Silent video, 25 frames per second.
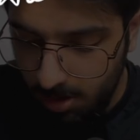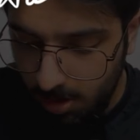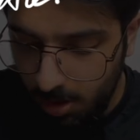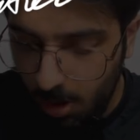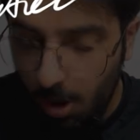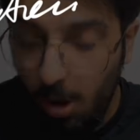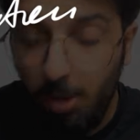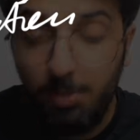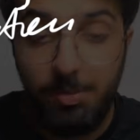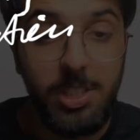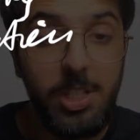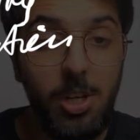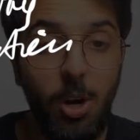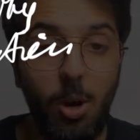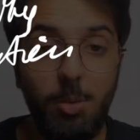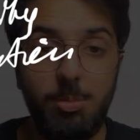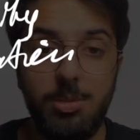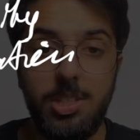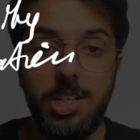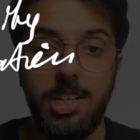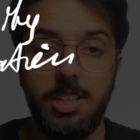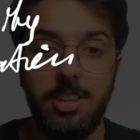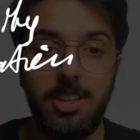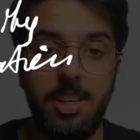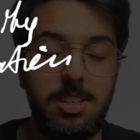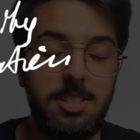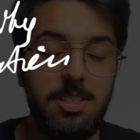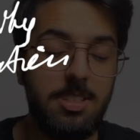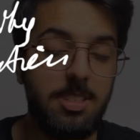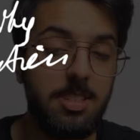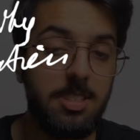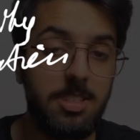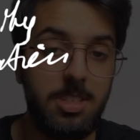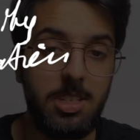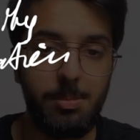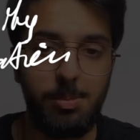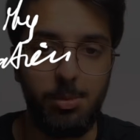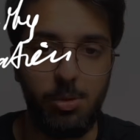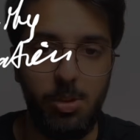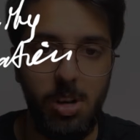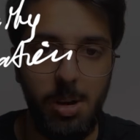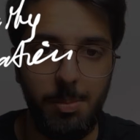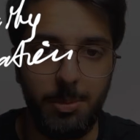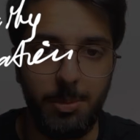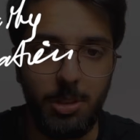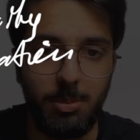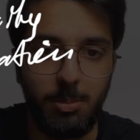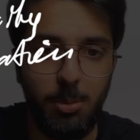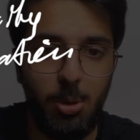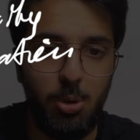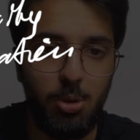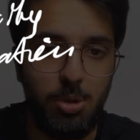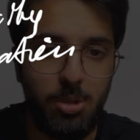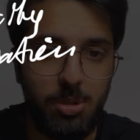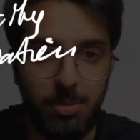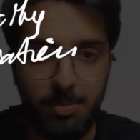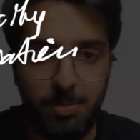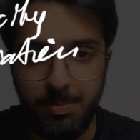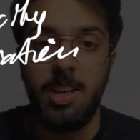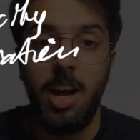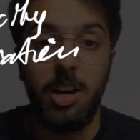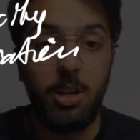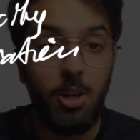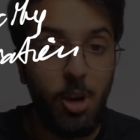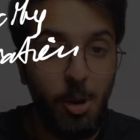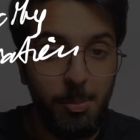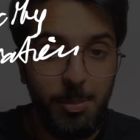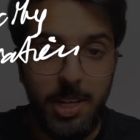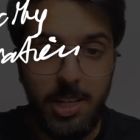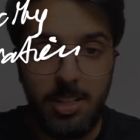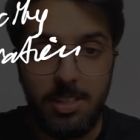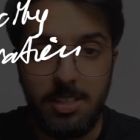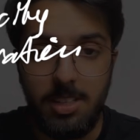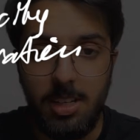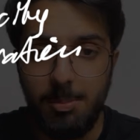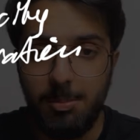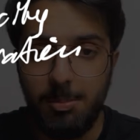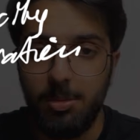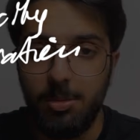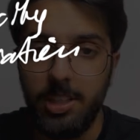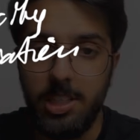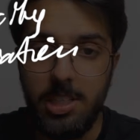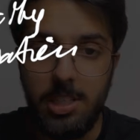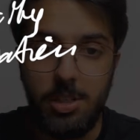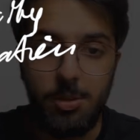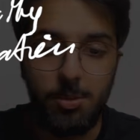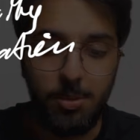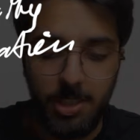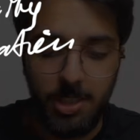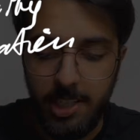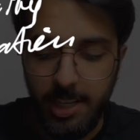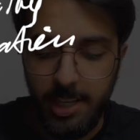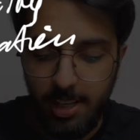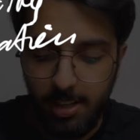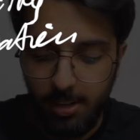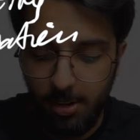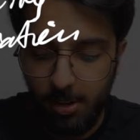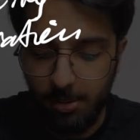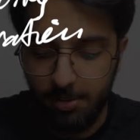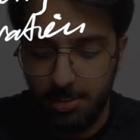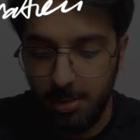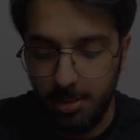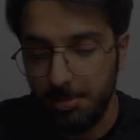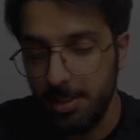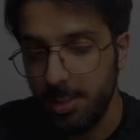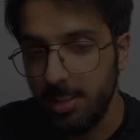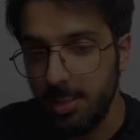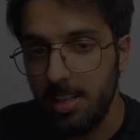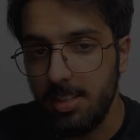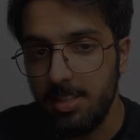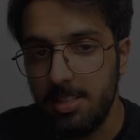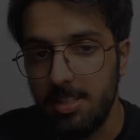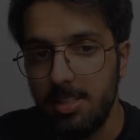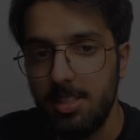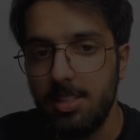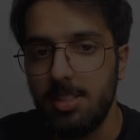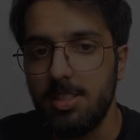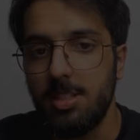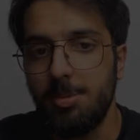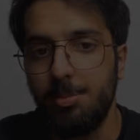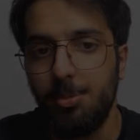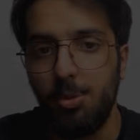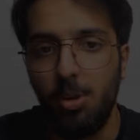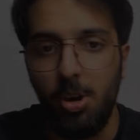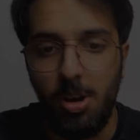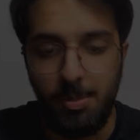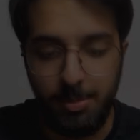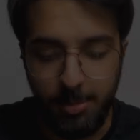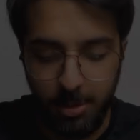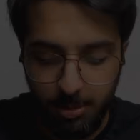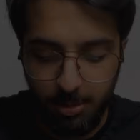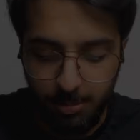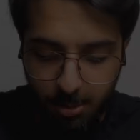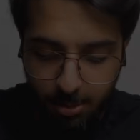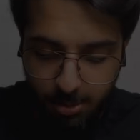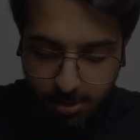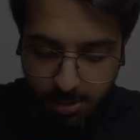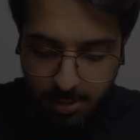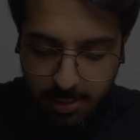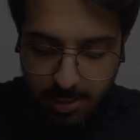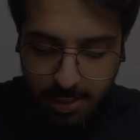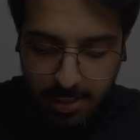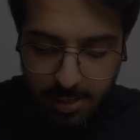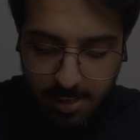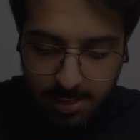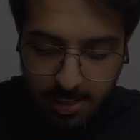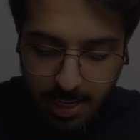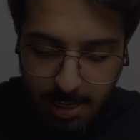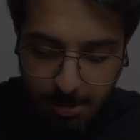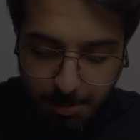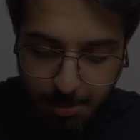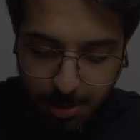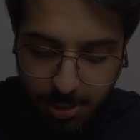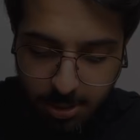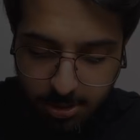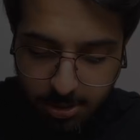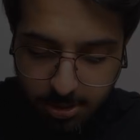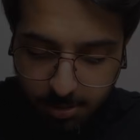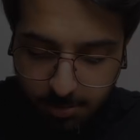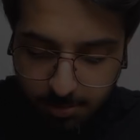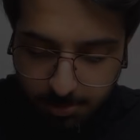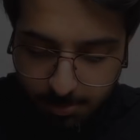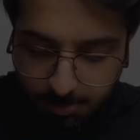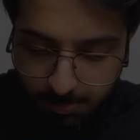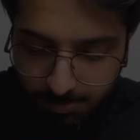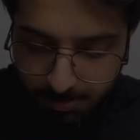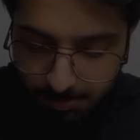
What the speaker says: of the object that is in simple harmonic motion. A common example that you would get of something that's in simple harmonic motion is a pendulum,